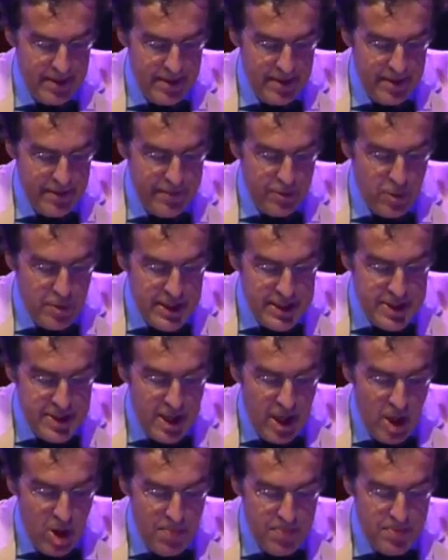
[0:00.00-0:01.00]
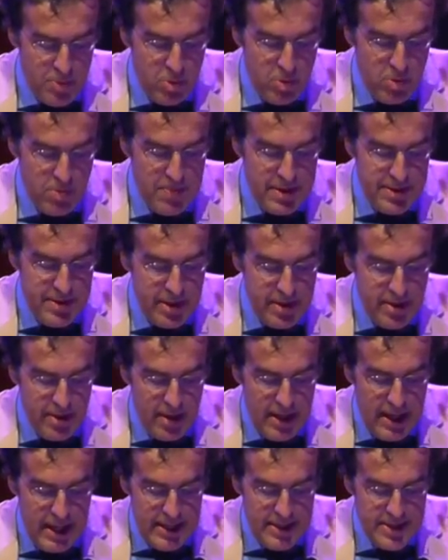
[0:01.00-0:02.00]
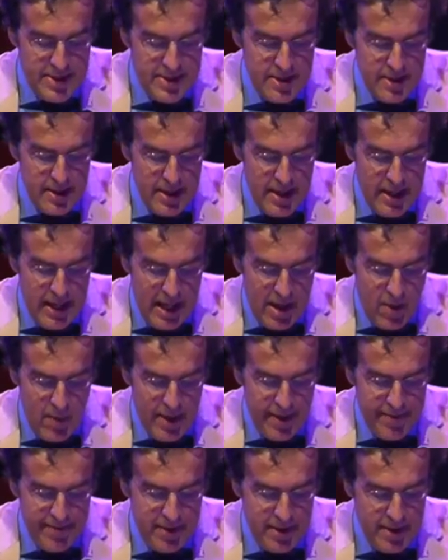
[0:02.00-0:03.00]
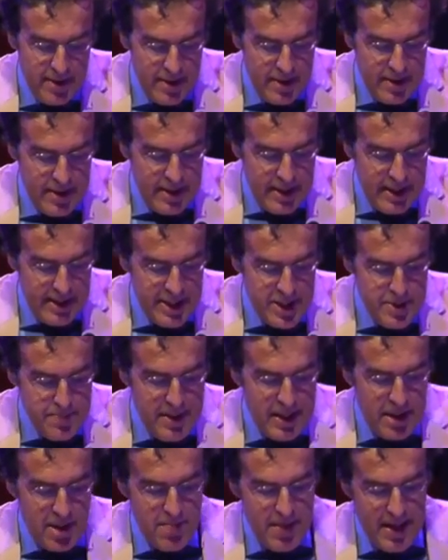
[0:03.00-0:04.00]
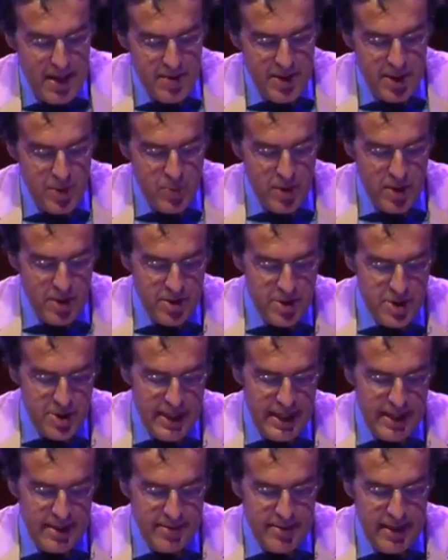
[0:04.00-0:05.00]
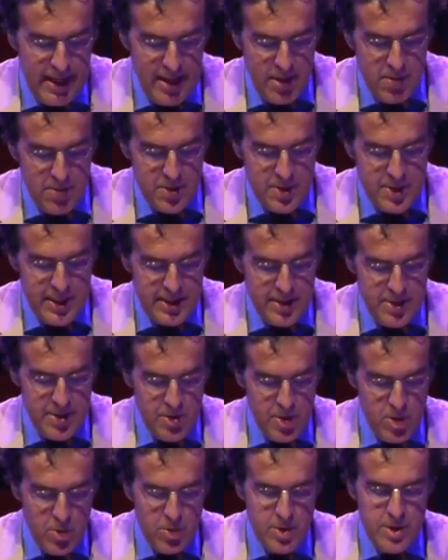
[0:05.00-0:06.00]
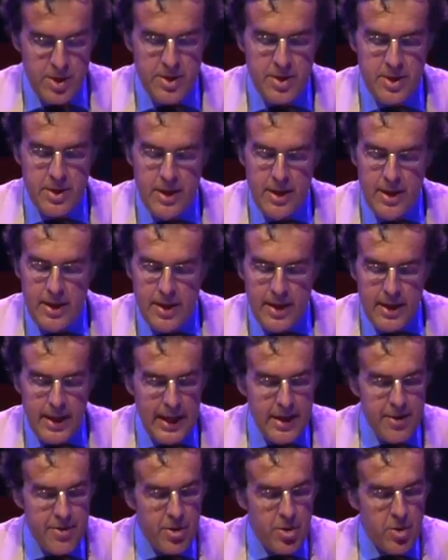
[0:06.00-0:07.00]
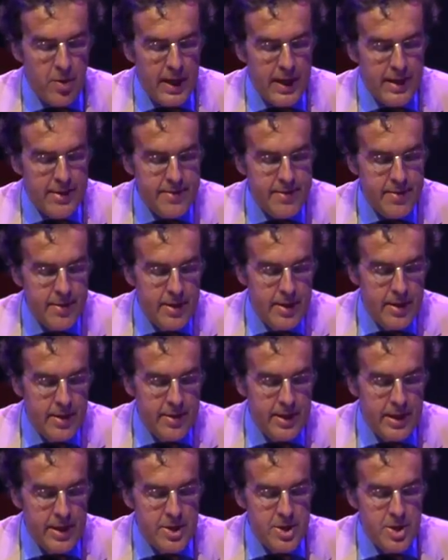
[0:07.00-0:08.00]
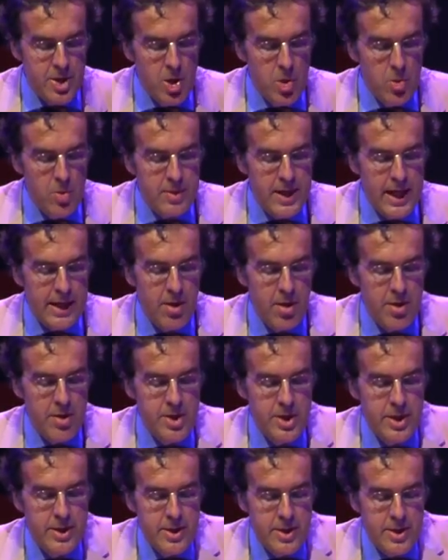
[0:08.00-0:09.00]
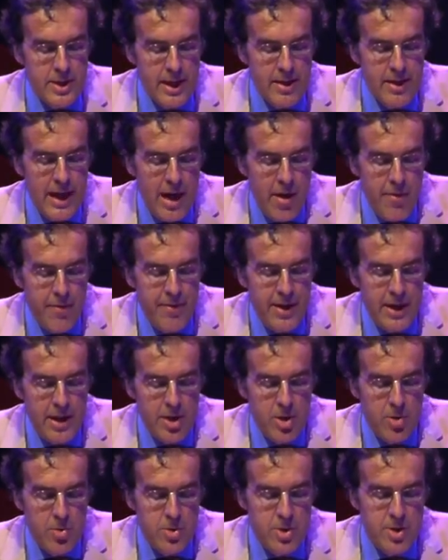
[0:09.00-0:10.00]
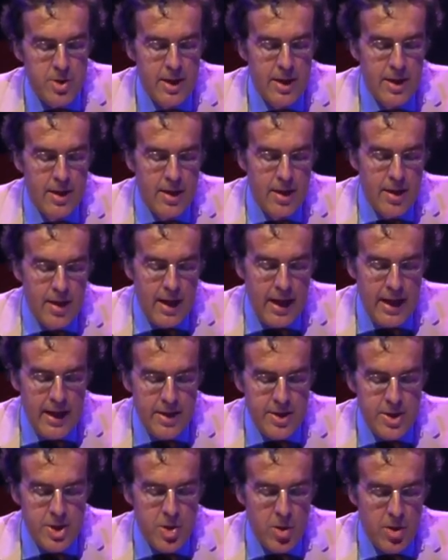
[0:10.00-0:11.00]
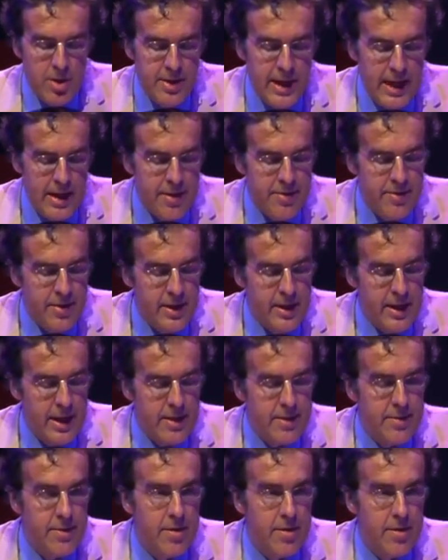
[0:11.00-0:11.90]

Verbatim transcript: For this hope to materialize, however, it is paramount that we understand how citizen users integrate these new technologies and how values like solidarity and